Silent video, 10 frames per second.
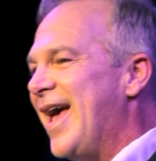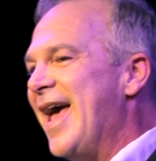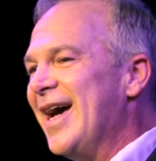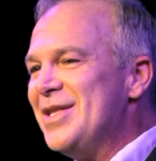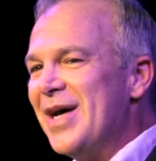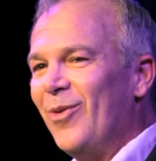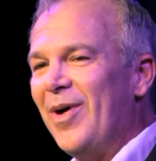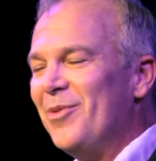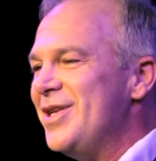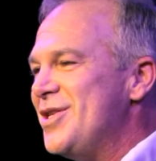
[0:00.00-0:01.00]
And
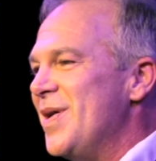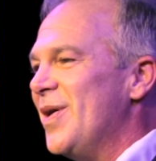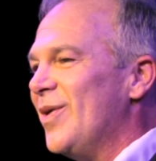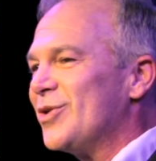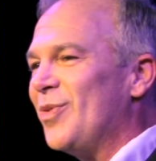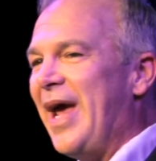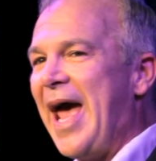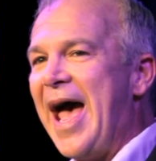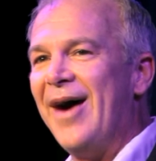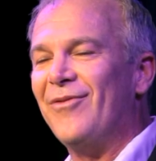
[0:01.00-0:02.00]
what we do is we
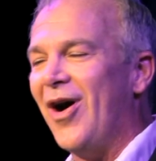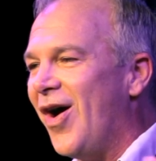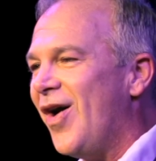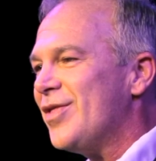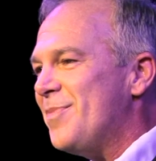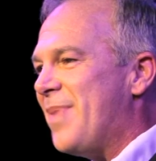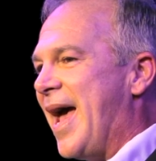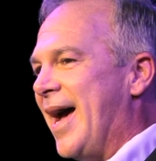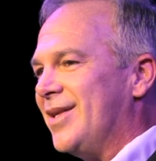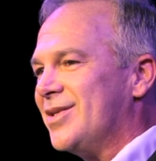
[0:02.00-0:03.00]
have all the
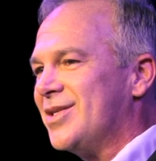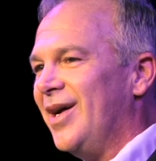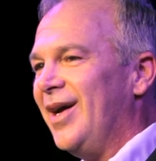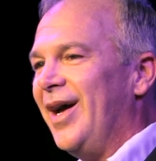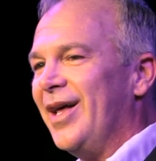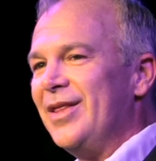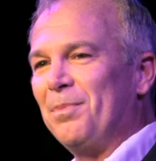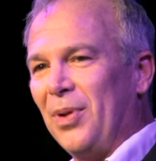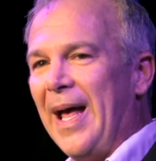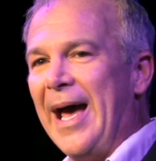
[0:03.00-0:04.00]
bands
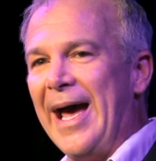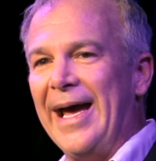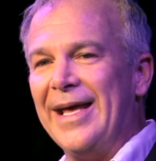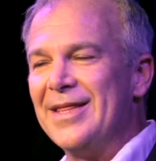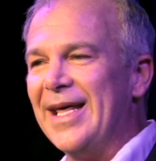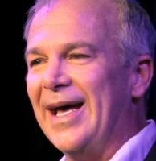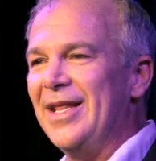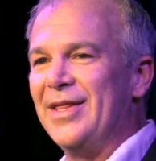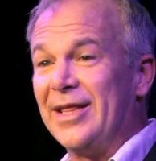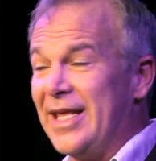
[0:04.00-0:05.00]
play
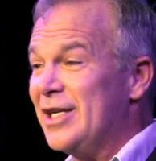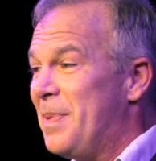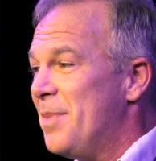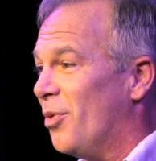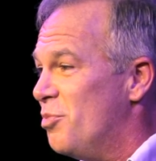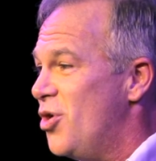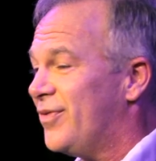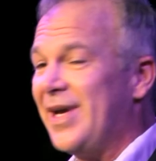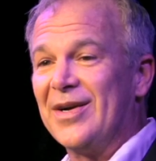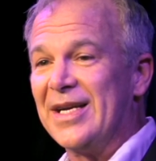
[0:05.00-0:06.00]
that these people
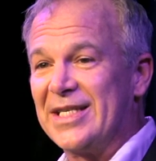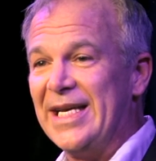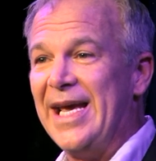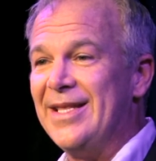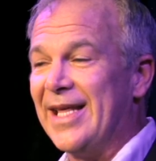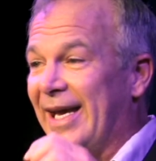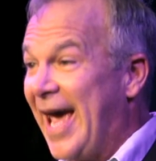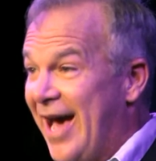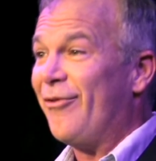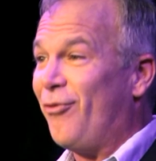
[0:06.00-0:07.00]
moved here to see that
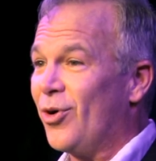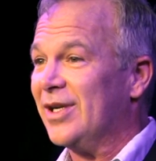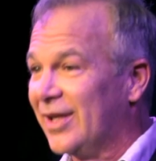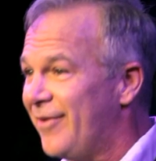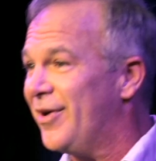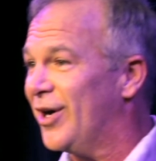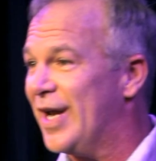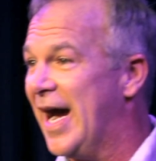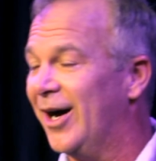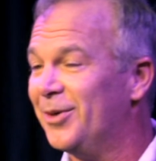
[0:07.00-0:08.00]
can't afford to live here
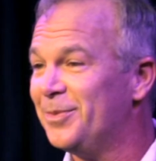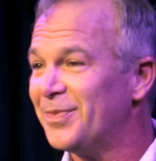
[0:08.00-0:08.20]
now.